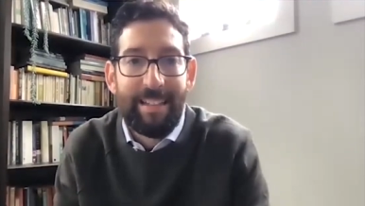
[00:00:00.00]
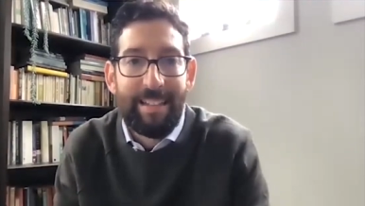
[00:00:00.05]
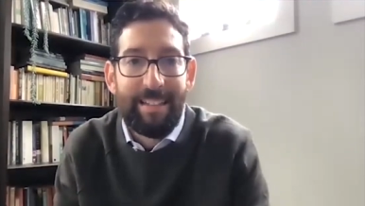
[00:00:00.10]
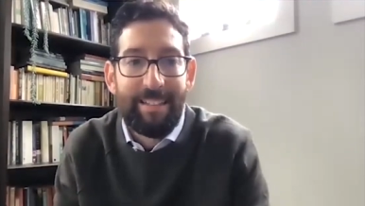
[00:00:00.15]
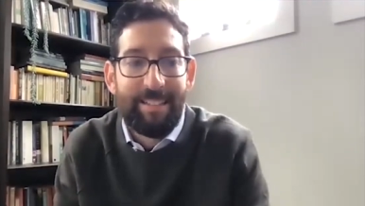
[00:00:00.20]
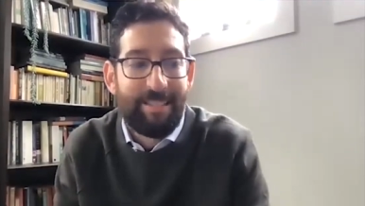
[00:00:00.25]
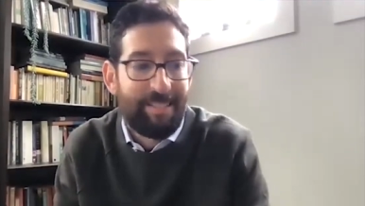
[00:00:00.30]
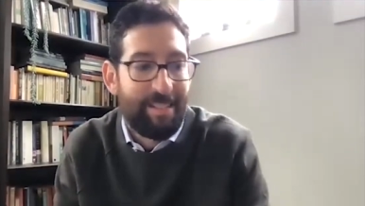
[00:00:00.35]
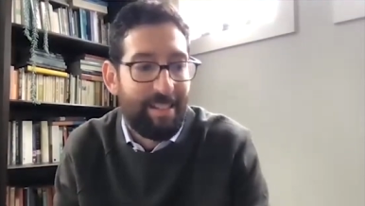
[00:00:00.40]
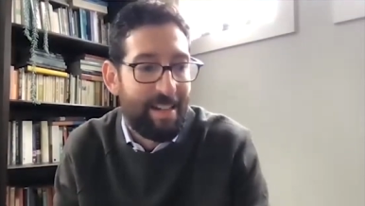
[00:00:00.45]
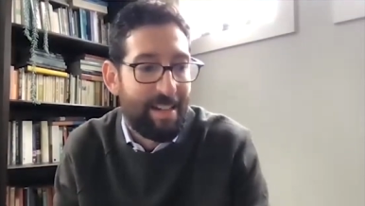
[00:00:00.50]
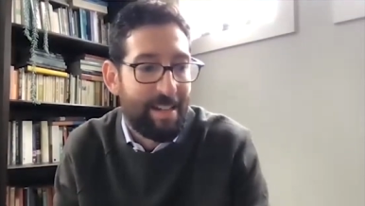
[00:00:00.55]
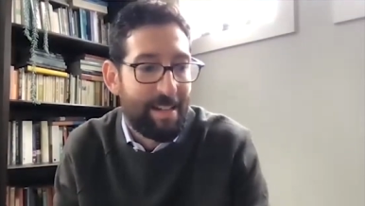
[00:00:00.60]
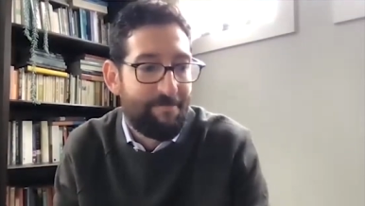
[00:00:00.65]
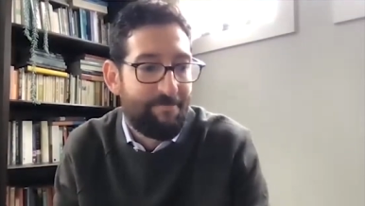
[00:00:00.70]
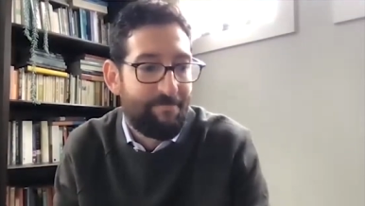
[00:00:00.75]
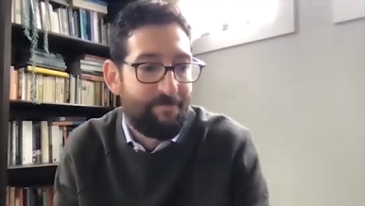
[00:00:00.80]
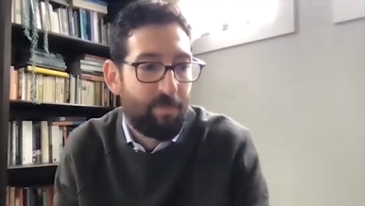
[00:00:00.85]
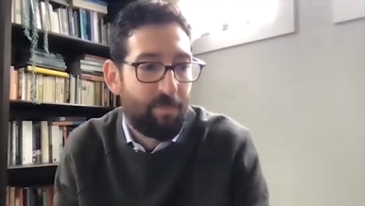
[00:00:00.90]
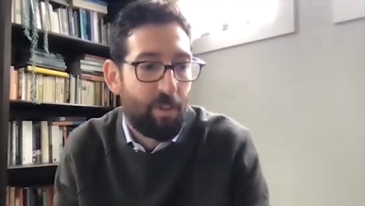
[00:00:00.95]
is uh,
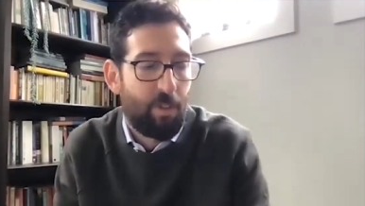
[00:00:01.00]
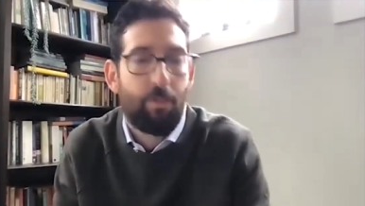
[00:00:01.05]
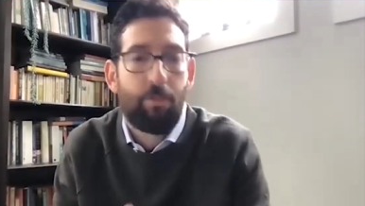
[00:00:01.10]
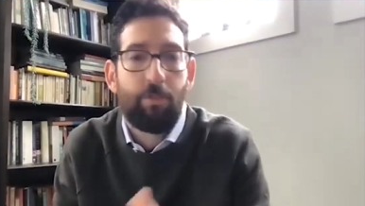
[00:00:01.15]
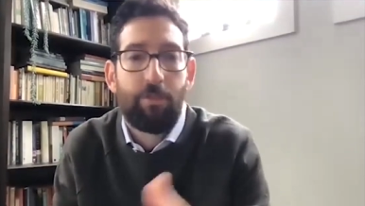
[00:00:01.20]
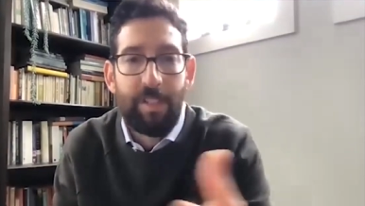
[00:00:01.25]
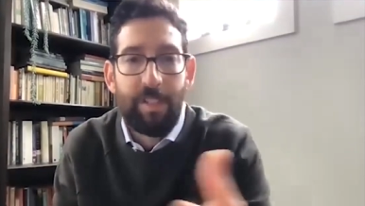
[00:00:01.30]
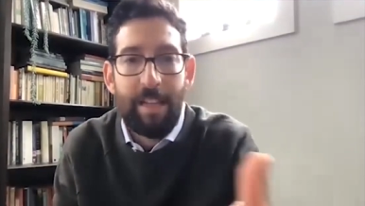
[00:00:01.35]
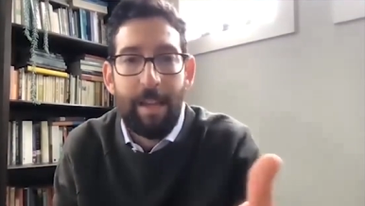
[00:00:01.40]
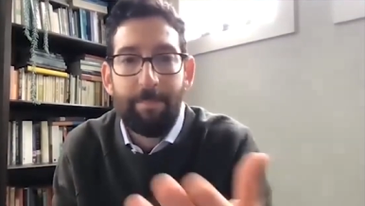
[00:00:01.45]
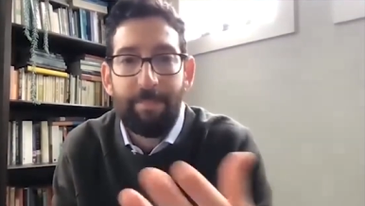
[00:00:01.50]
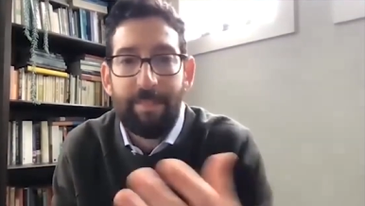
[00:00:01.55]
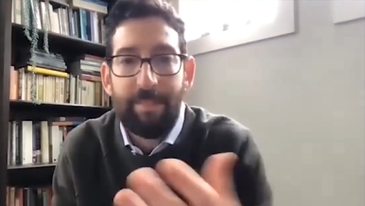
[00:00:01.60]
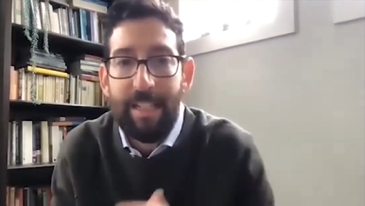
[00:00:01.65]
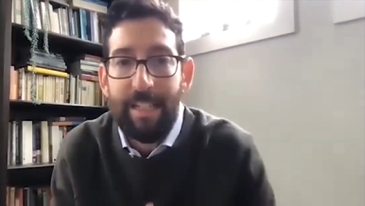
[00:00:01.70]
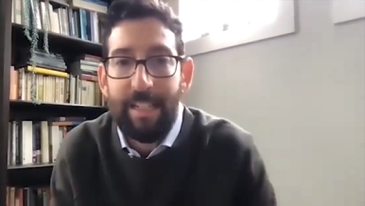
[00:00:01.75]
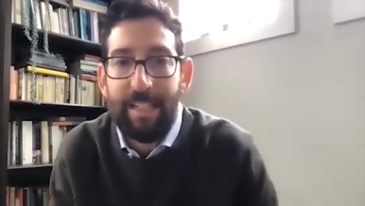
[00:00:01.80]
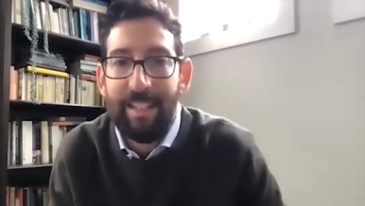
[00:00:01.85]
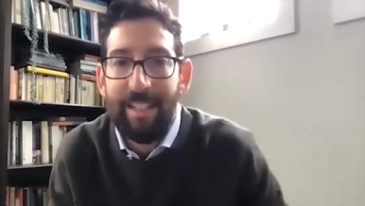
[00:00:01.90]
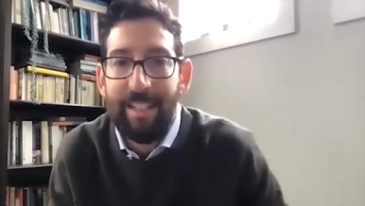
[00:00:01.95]

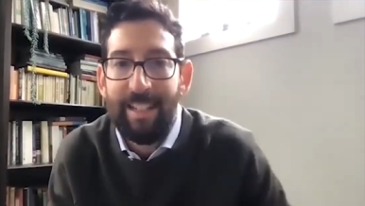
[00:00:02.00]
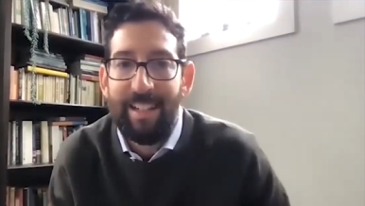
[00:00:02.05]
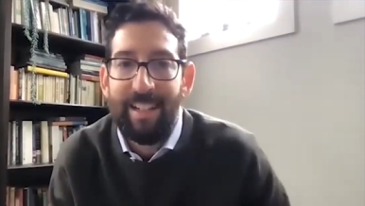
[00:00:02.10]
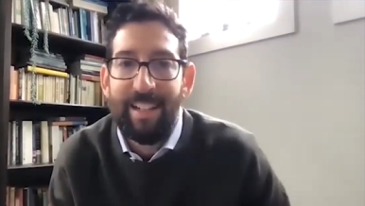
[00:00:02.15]
DMT.